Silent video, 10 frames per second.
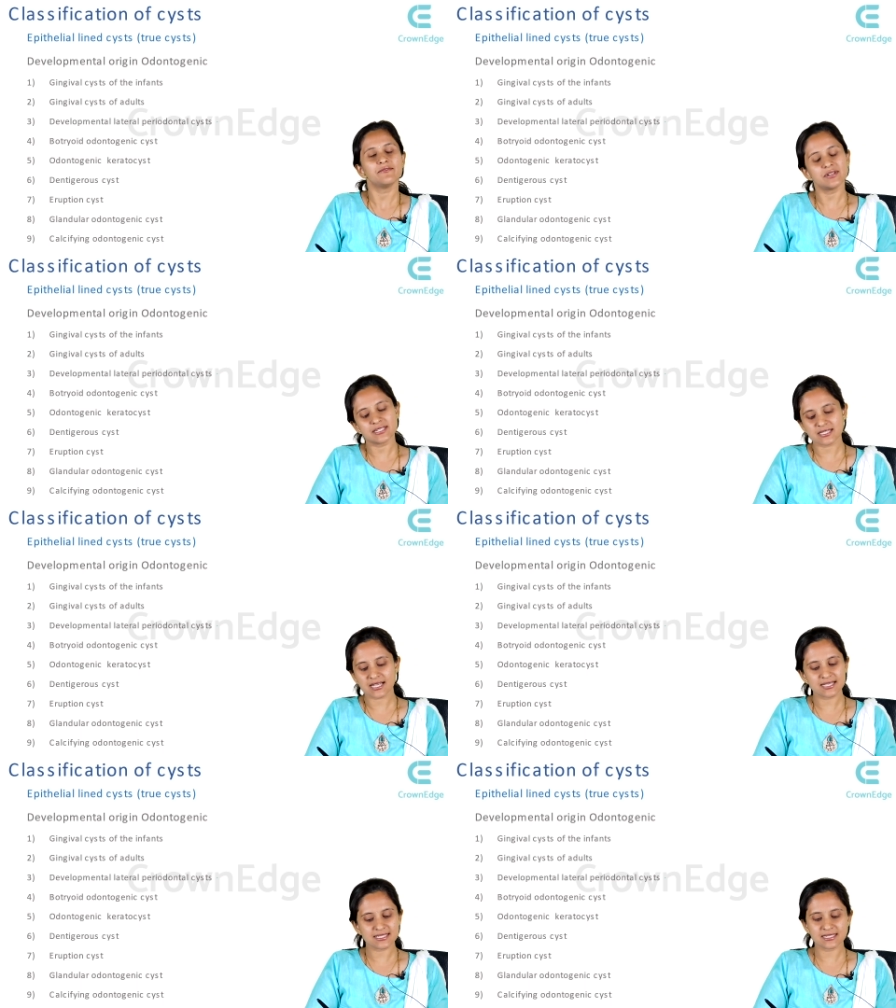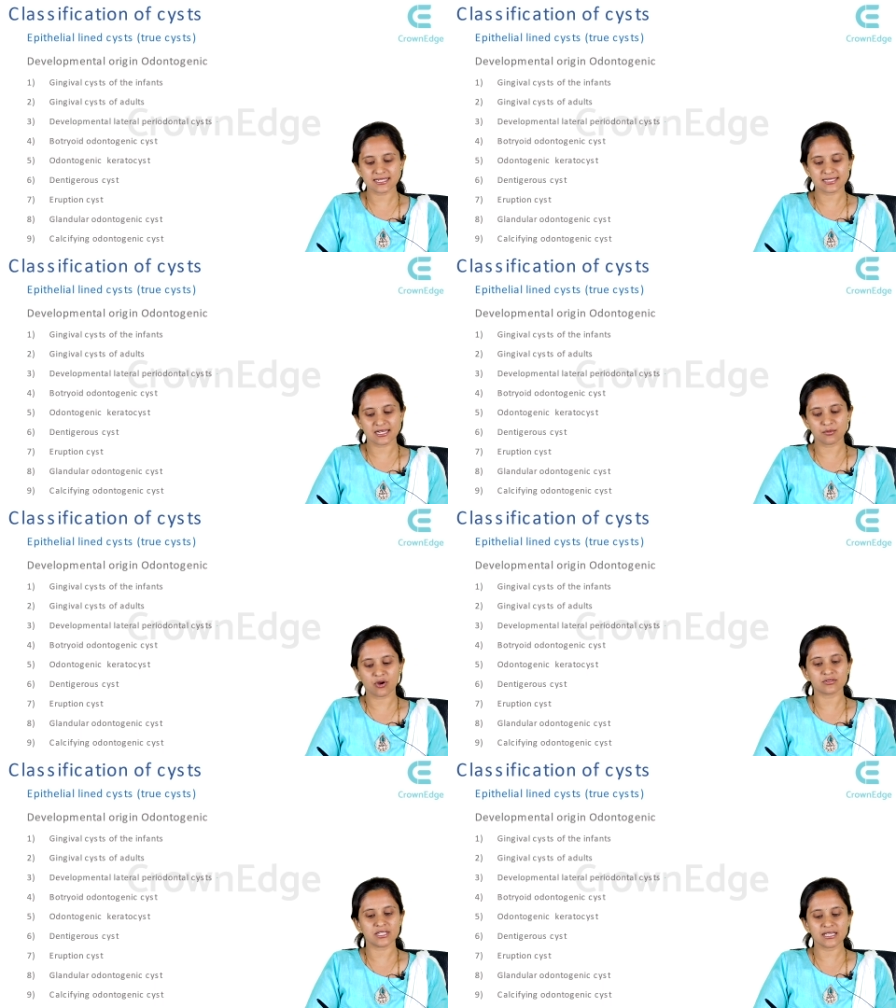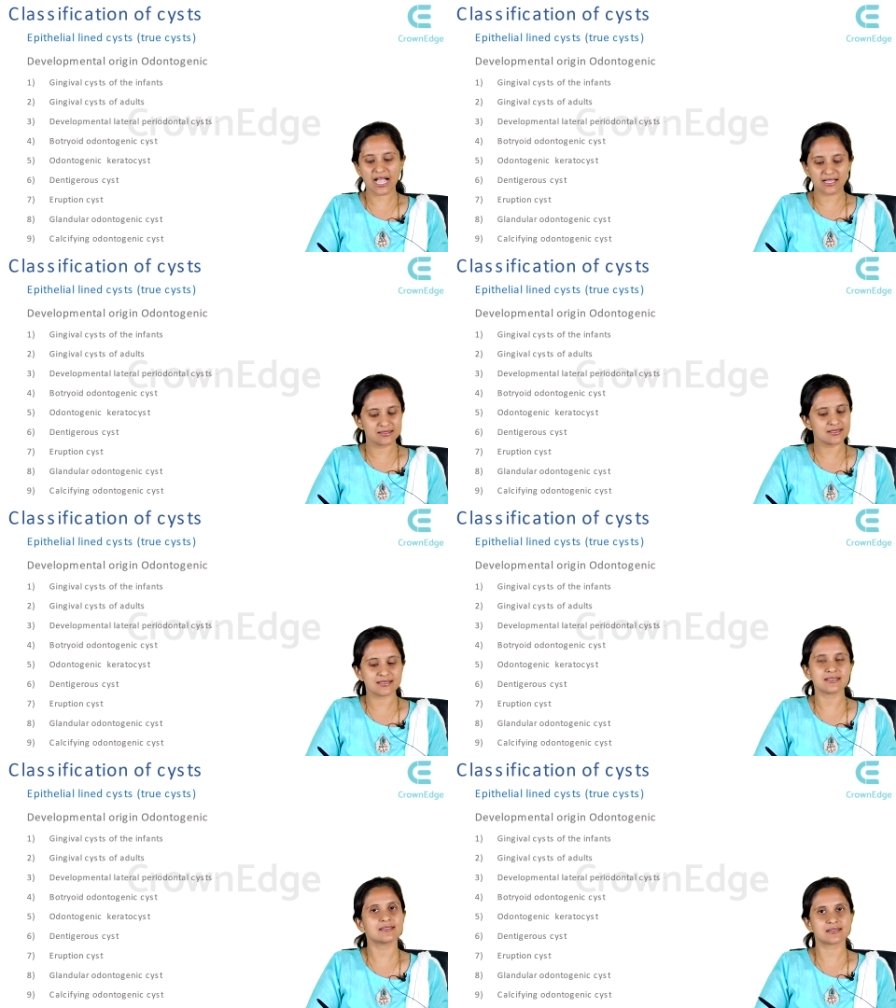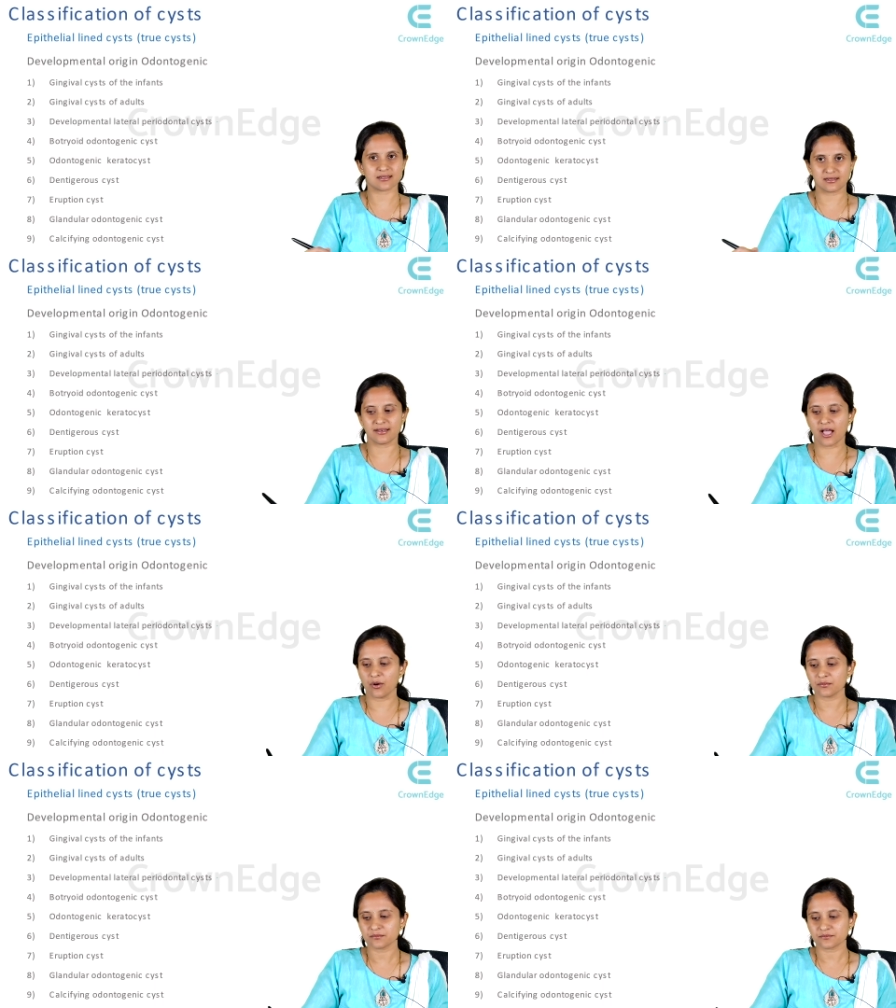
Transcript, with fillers: We'll discuss in detail about the other cysts now.